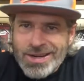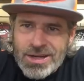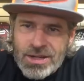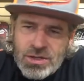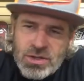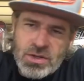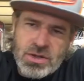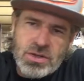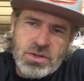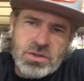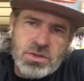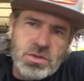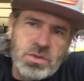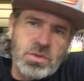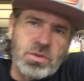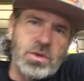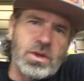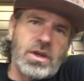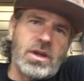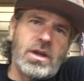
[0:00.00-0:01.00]
you could
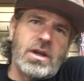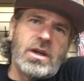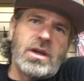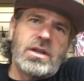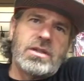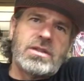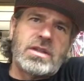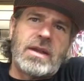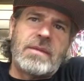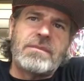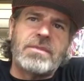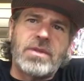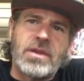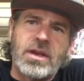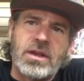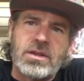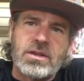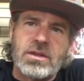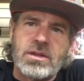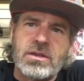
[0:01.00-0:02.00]
do same
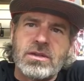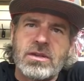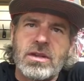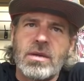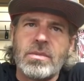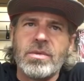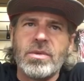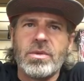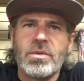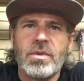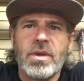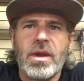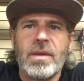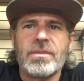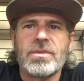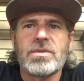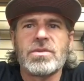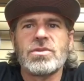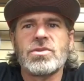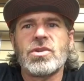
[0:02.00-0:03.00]
thing, double the
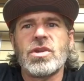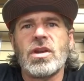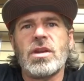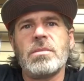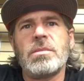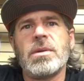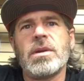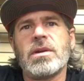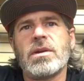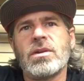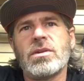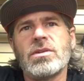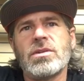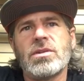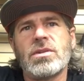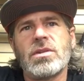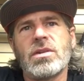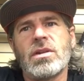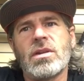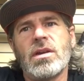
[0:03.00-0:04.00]
reps, cherry
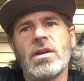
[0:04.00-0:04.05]
pickers.